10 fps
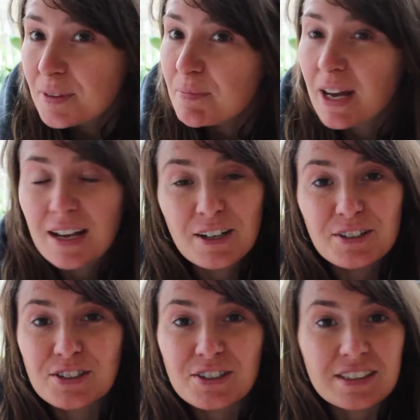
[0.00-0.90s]
My hair
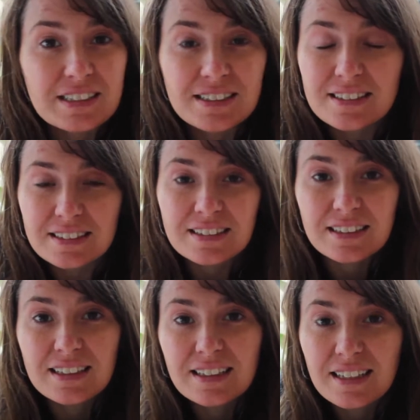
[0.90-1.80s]
is just
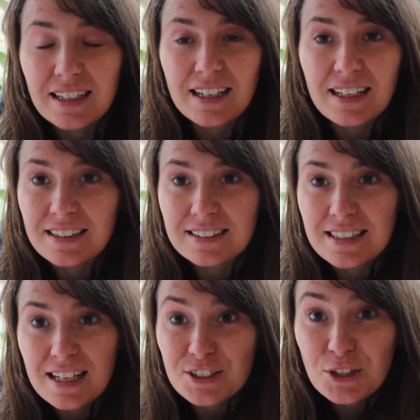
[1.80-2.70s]
a
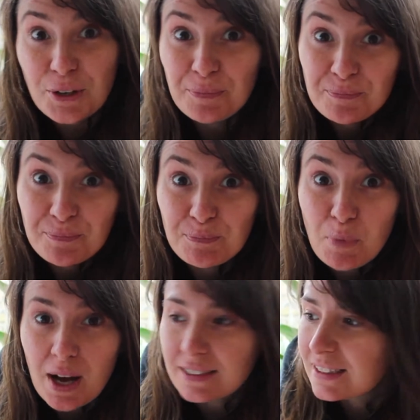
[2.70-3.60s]
disaster.
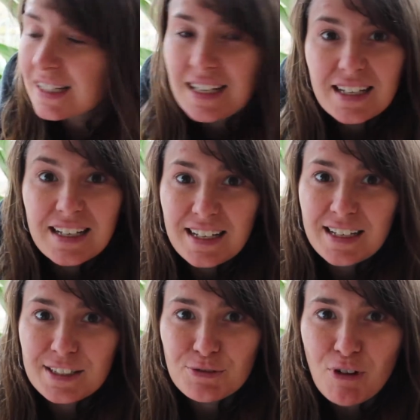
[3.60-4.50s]
But
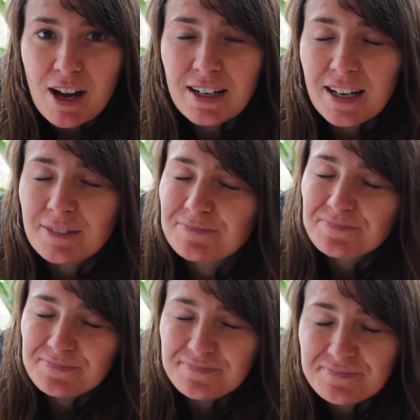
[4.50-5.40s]
it is Friday.
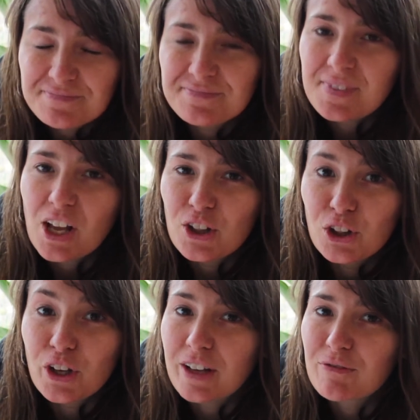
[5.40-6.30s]

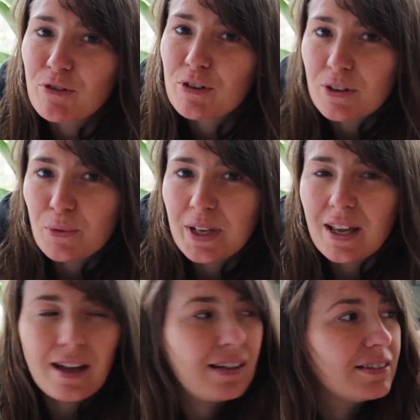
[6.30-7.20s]
Looking forward to the
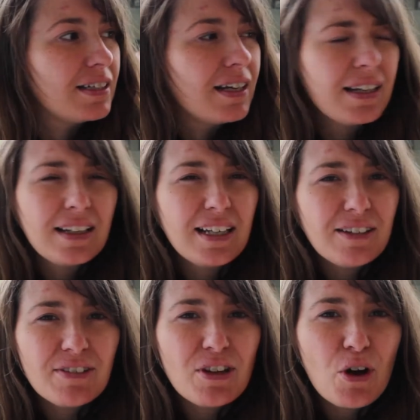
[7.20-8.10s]
weekend,
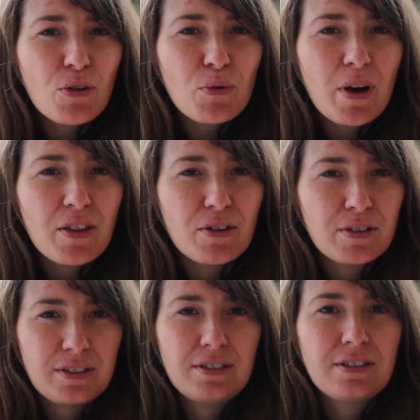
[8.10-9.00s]
even though the
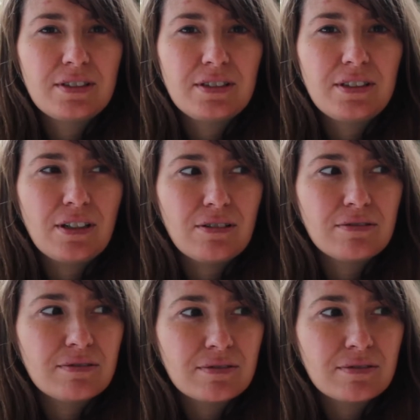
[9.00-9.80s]
weather is, you know,